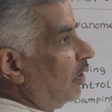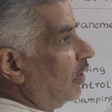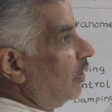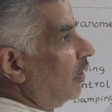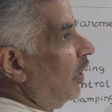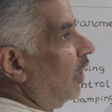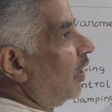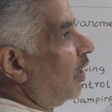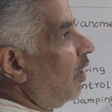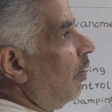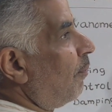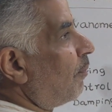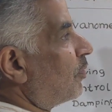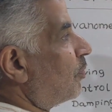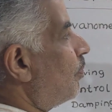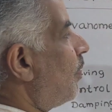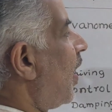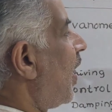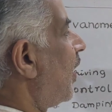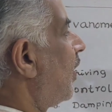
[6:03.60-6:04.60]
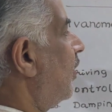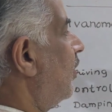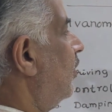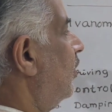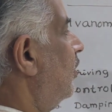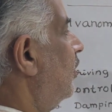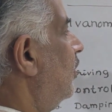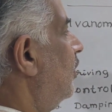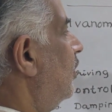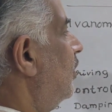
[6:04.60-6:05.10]
then comes back,
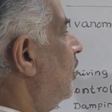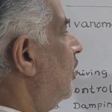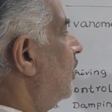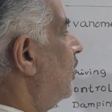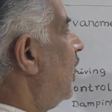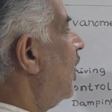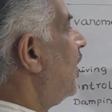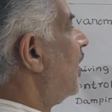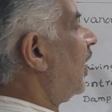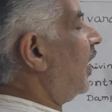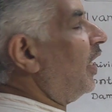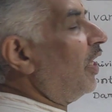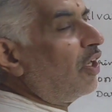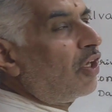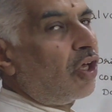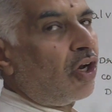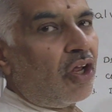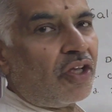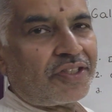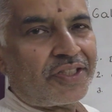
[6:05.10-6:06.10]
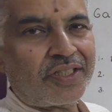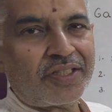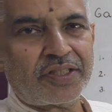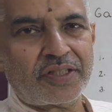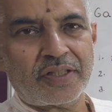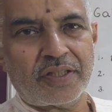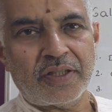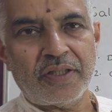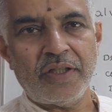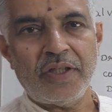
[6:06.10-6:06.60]
then again
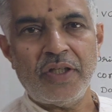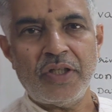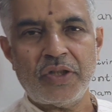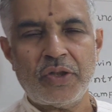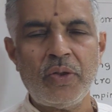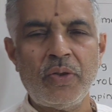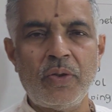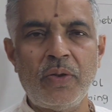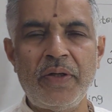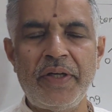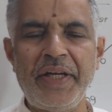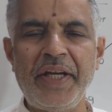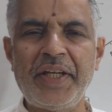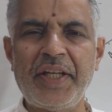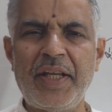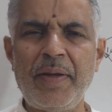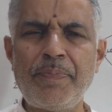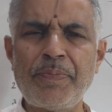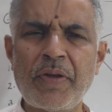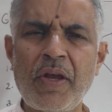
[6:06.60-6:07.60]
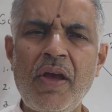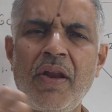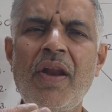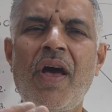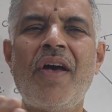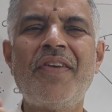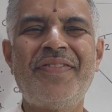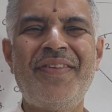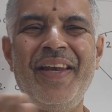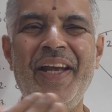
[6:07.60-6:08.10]
crosses. So it keeps on
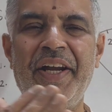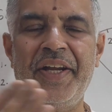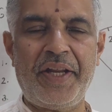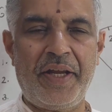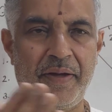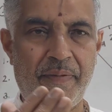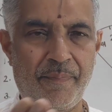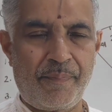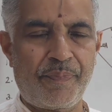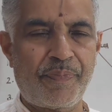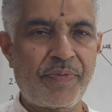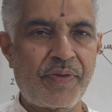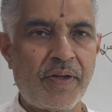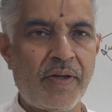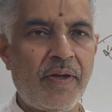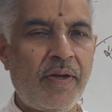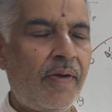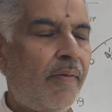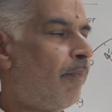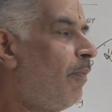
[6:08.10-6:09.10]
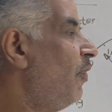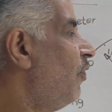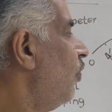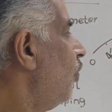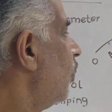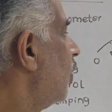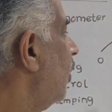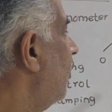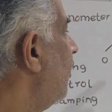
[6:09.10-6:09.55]
oscillating before